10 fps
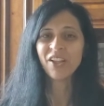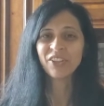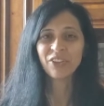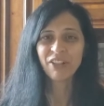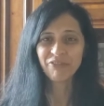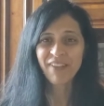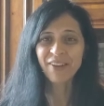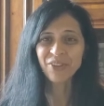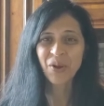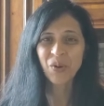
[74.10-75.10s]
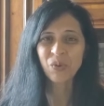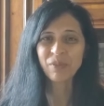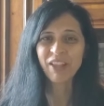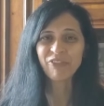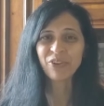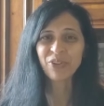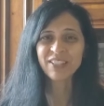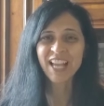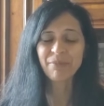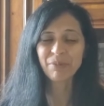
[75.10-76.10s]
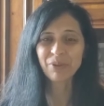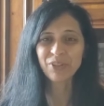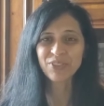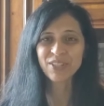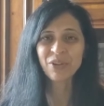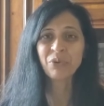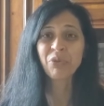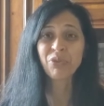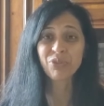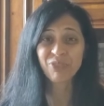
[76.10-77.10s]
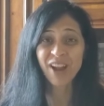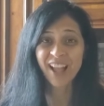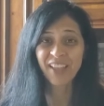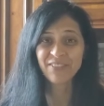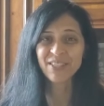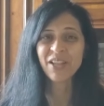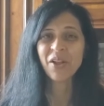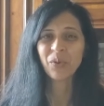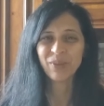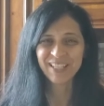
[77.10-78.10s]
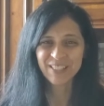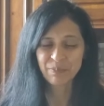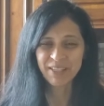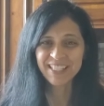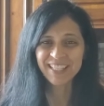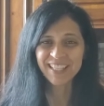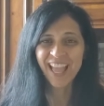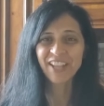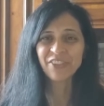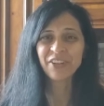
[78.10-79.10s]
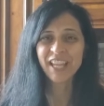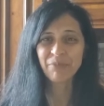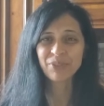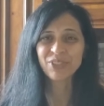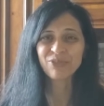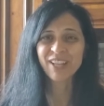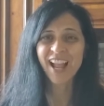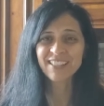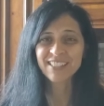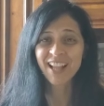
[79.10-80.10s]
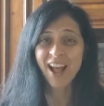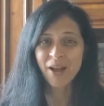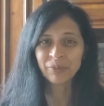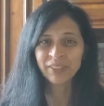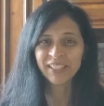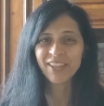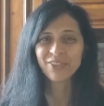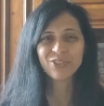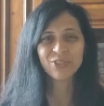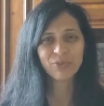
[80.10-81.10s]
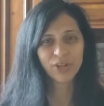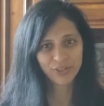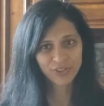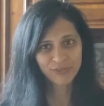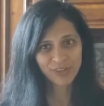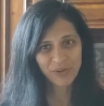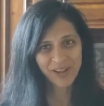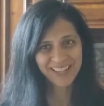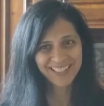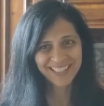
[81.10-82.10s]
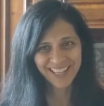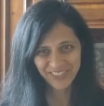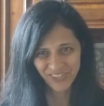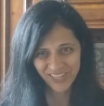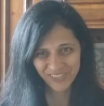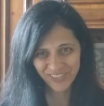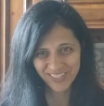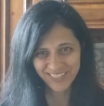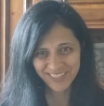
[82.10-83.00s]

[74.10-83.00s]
You'll have found a home if you're the type of person who thrives when it's busy and you're able to react calmly to urgent requests and changes.